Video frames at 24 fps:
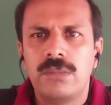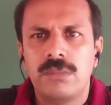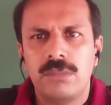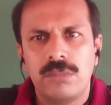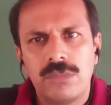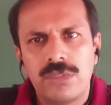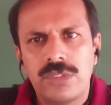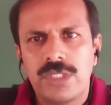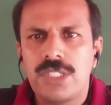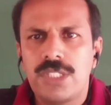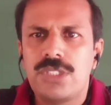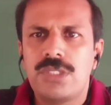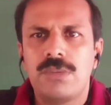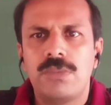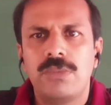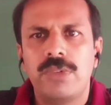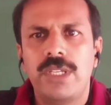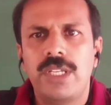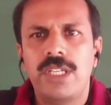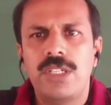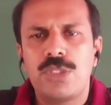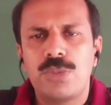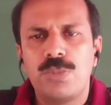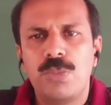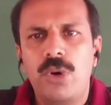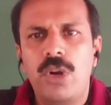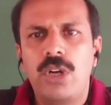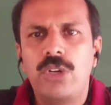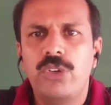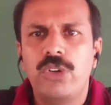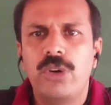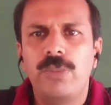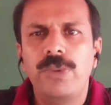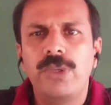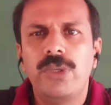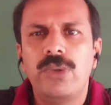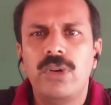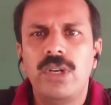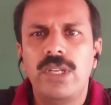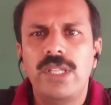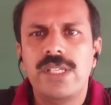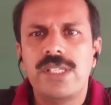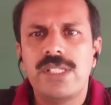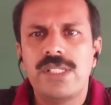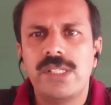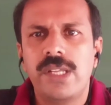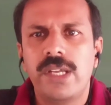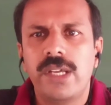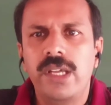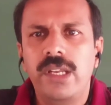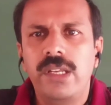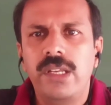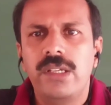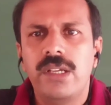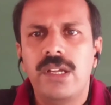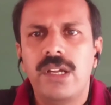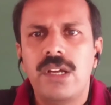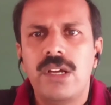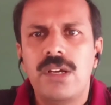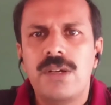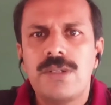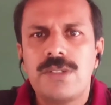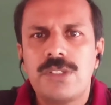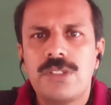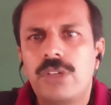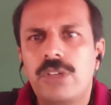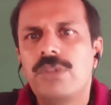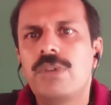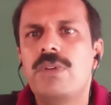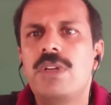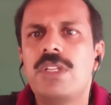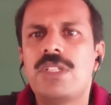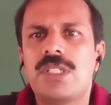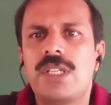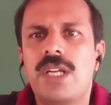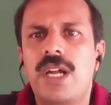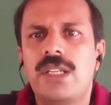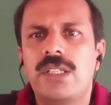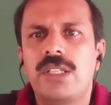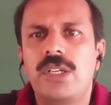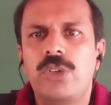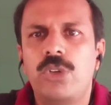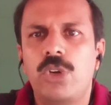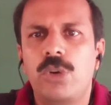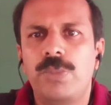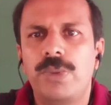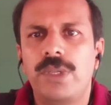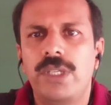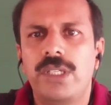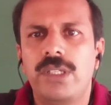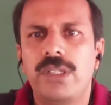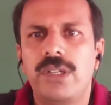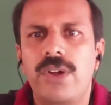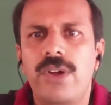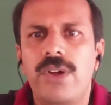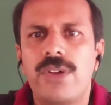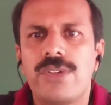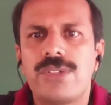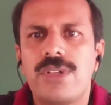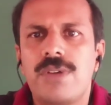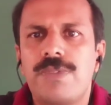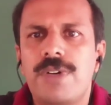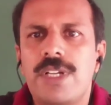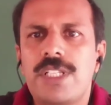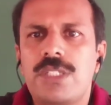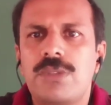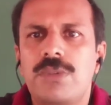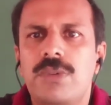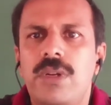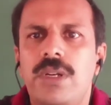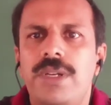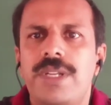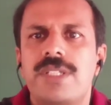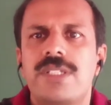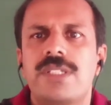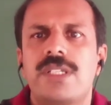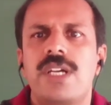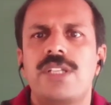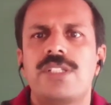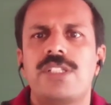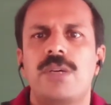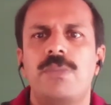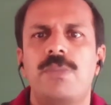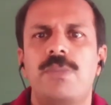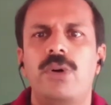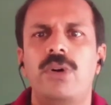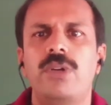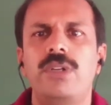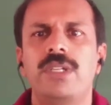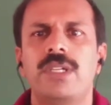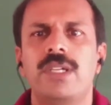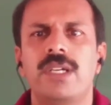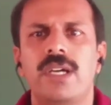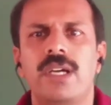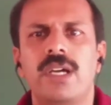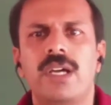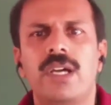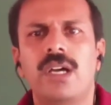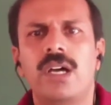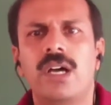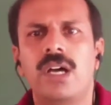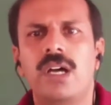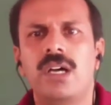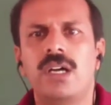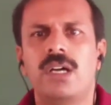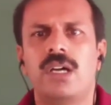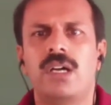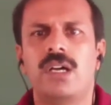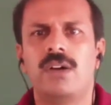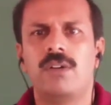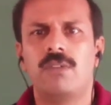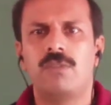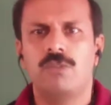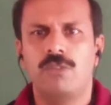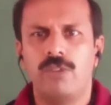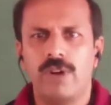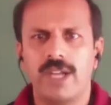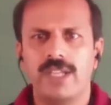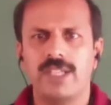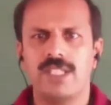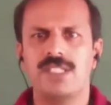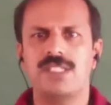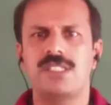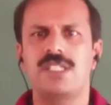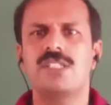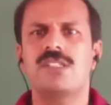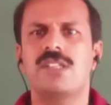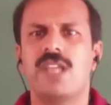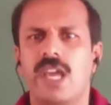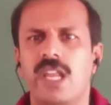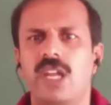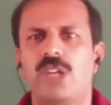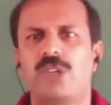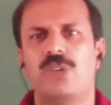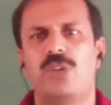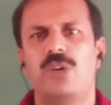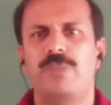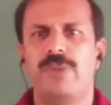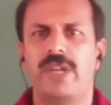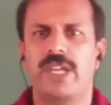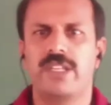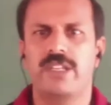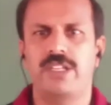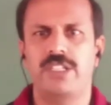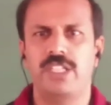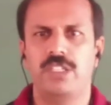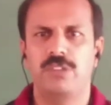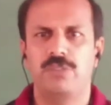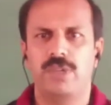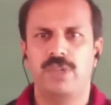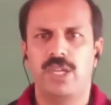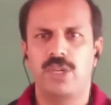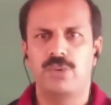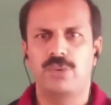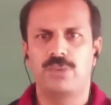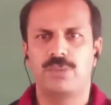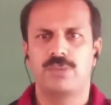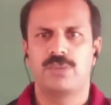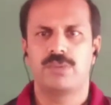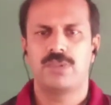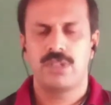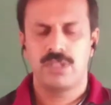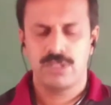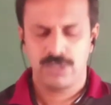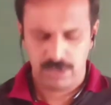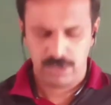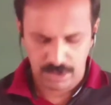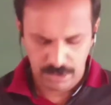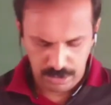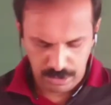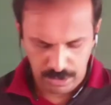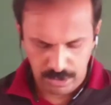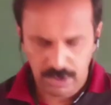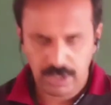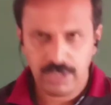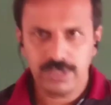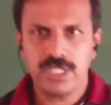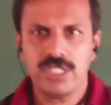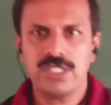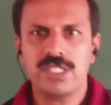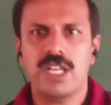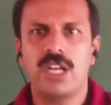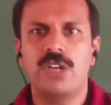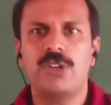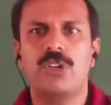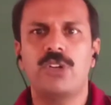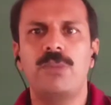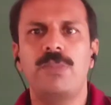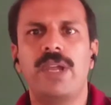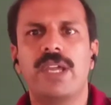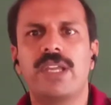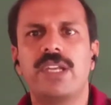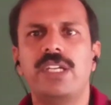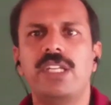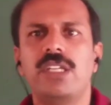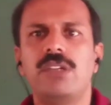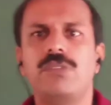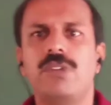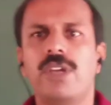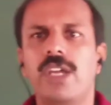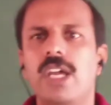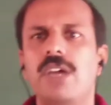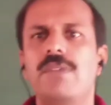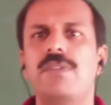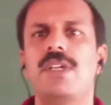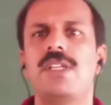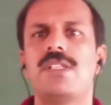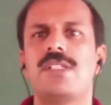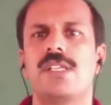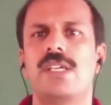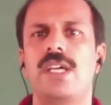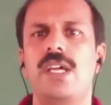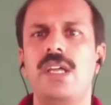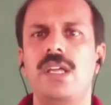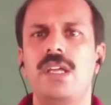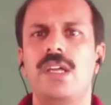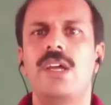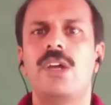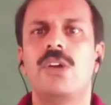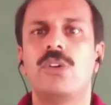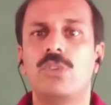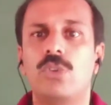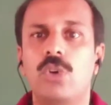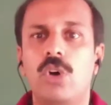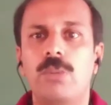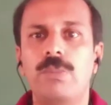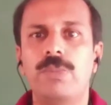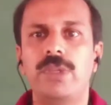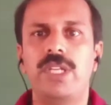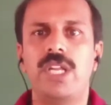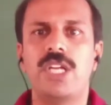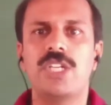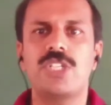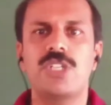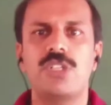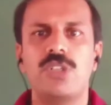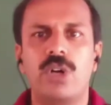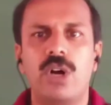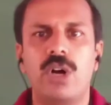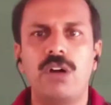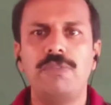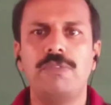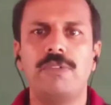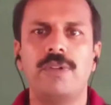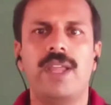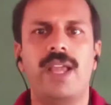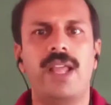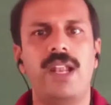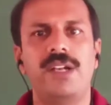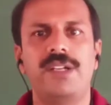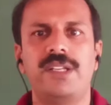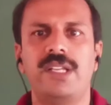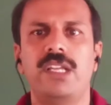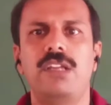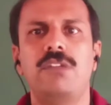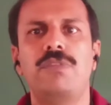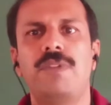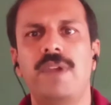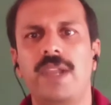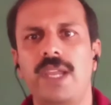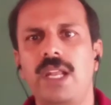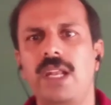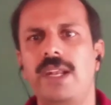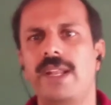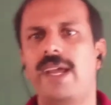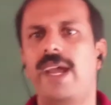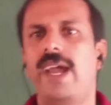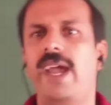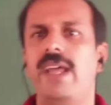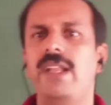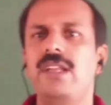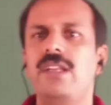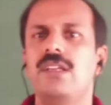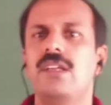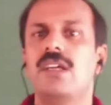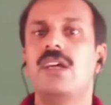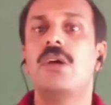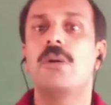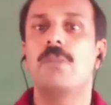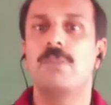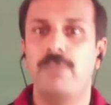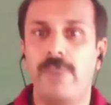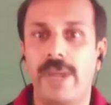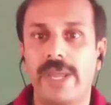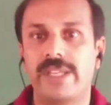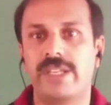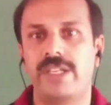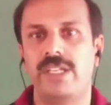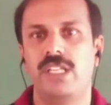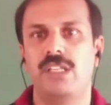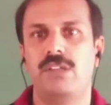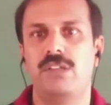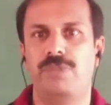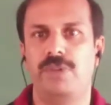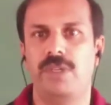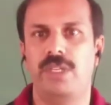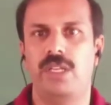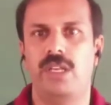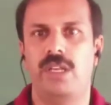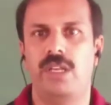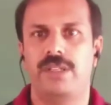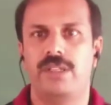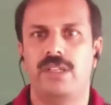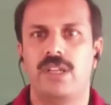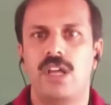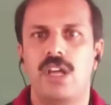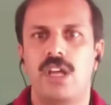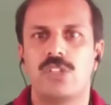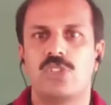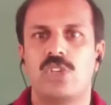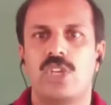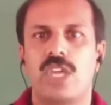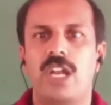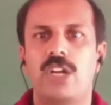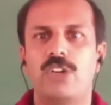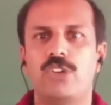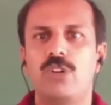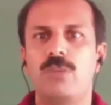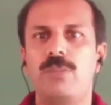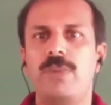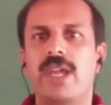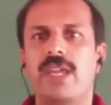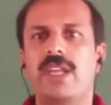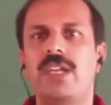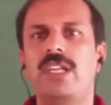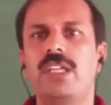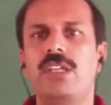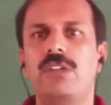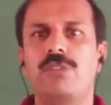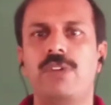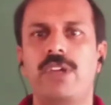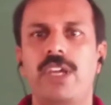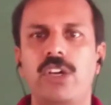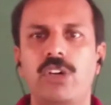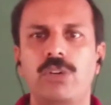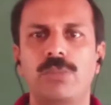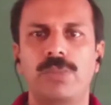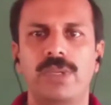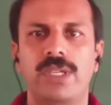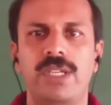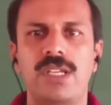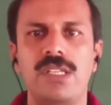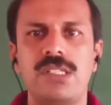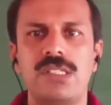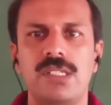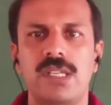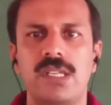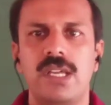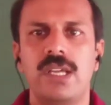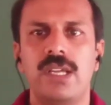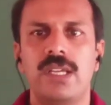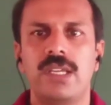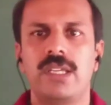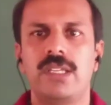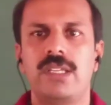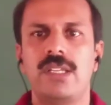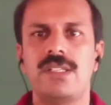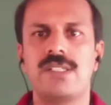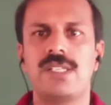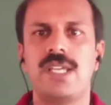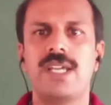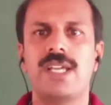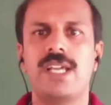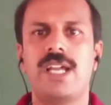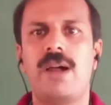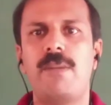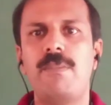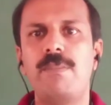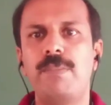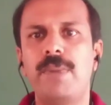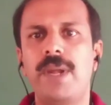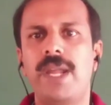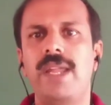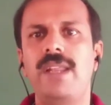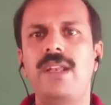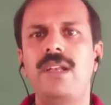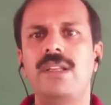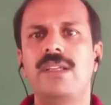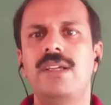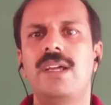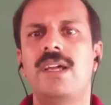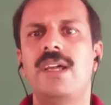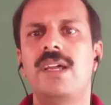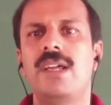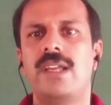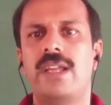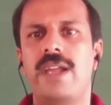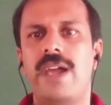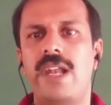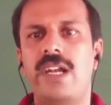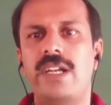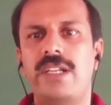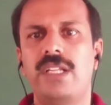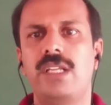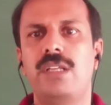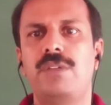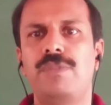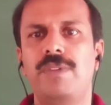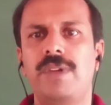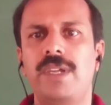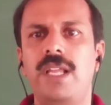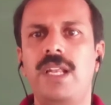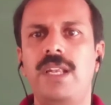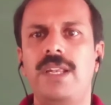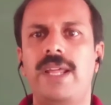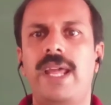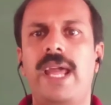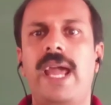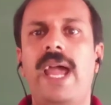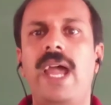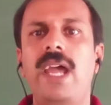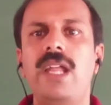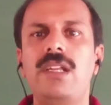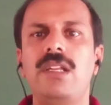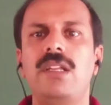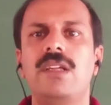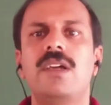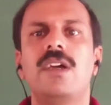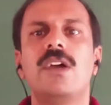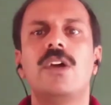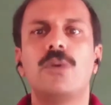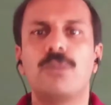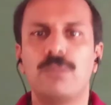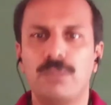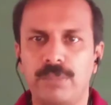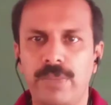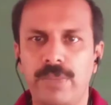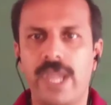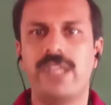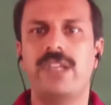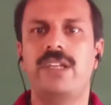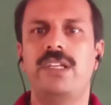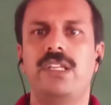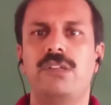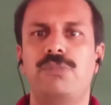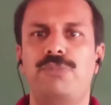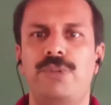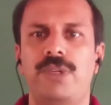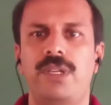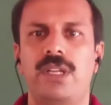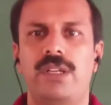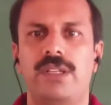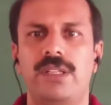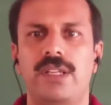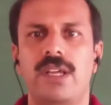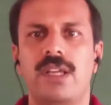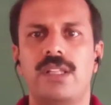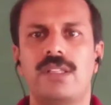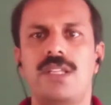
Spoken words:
Such very small topic only is there. So we will start the topic. So first we will discuss about what is this electromagnetic wave. So you know this electromagnetic wave is a combination of electric field and magnetic field. So electromagnetic wave means it is a combined electric field and magnetic field.